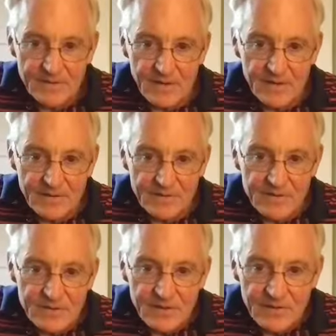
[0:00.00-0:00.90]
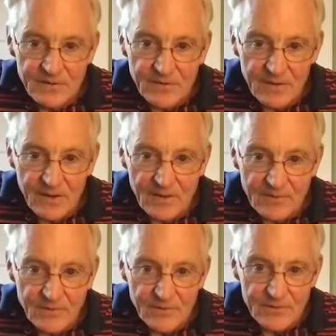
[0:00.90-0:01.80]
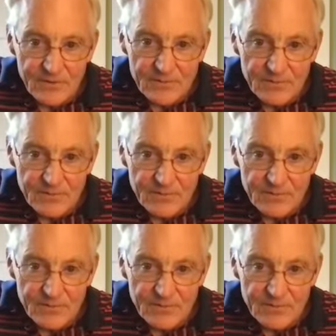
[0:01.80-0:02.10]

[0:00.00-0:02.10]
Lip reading: I can start with that with this